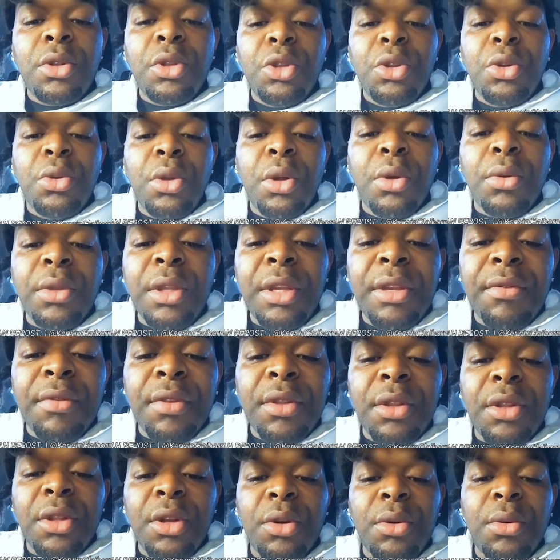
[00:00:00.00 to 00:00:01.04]
You don't
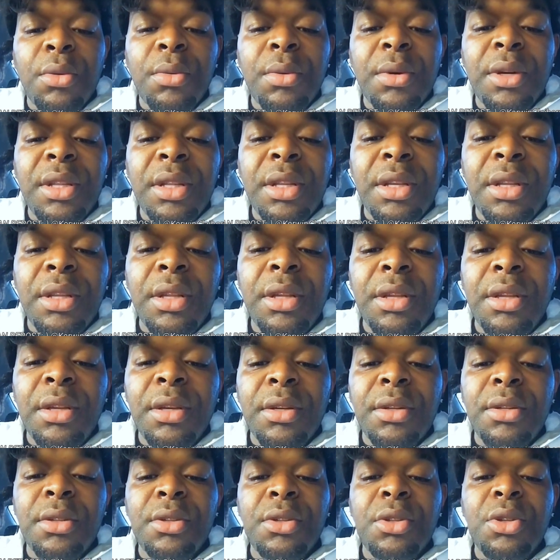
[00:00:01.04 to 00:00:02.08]
even know what it
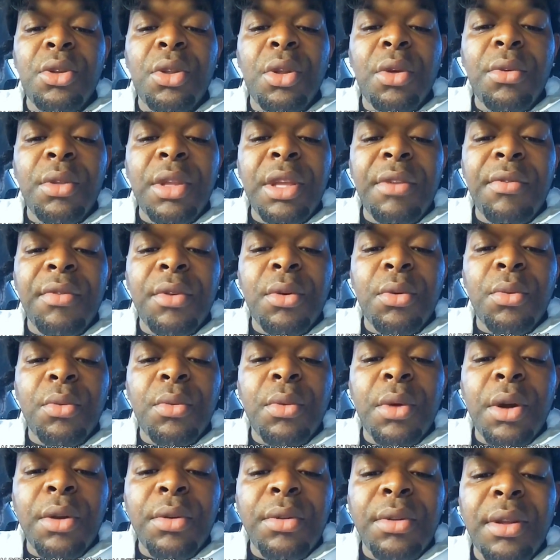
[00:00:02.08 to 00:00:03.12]
is. You don't
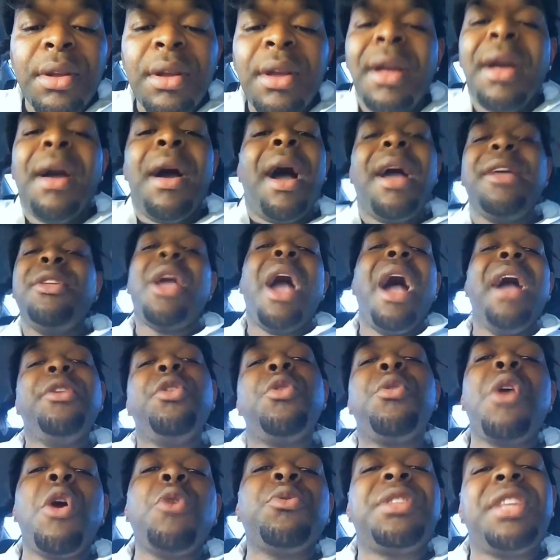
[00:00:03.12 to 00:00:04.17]
even work there. How
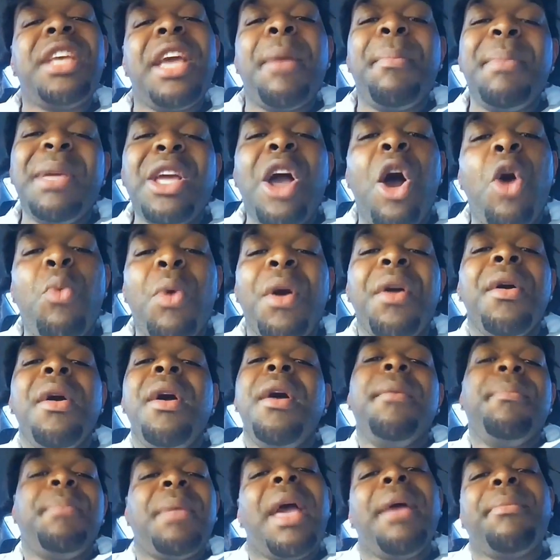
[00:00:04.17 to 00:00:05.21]
you gonna tell me I don't work?
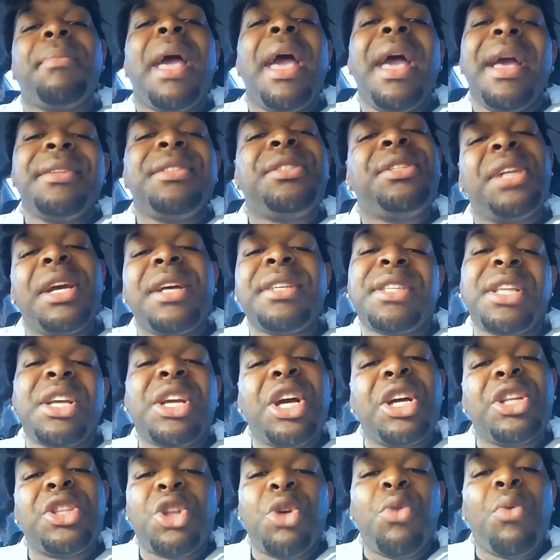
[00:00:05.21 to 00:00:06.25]
Ask
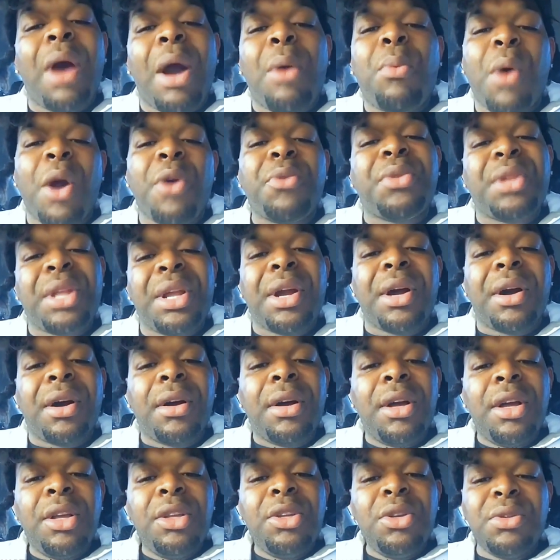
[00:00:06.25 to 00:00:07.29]
Jessica, do I work
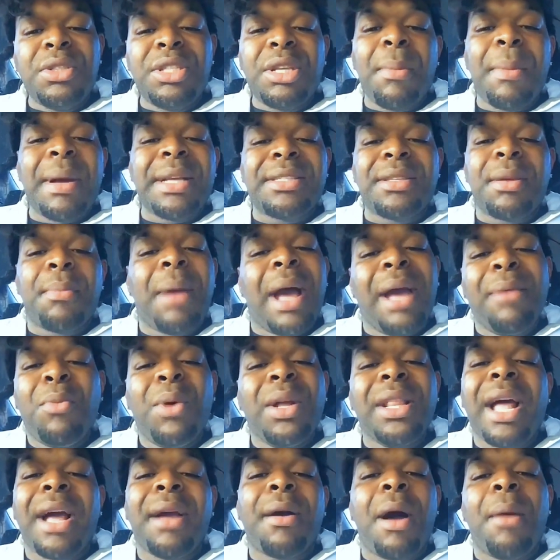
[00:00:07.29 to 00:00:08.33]
there? You talking about something?
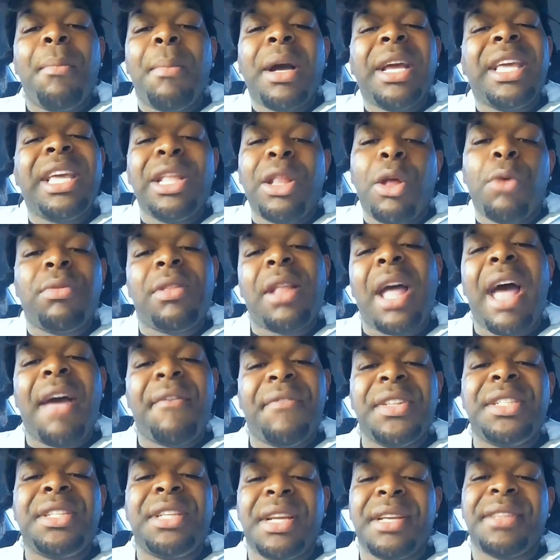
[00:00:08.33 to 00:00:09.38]
What I'm gonna get on
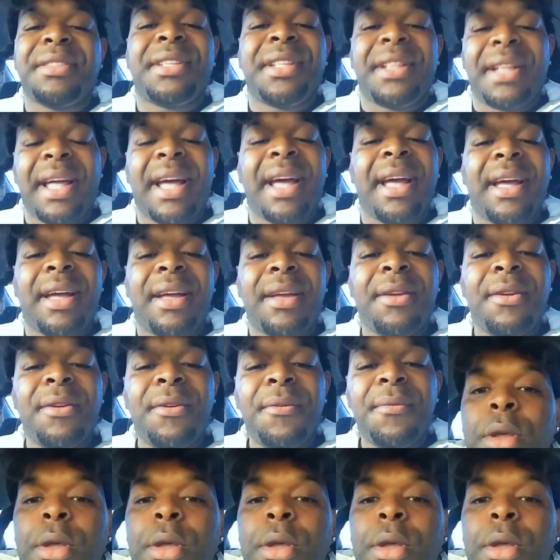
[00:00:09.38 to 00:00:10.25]
live and just lie.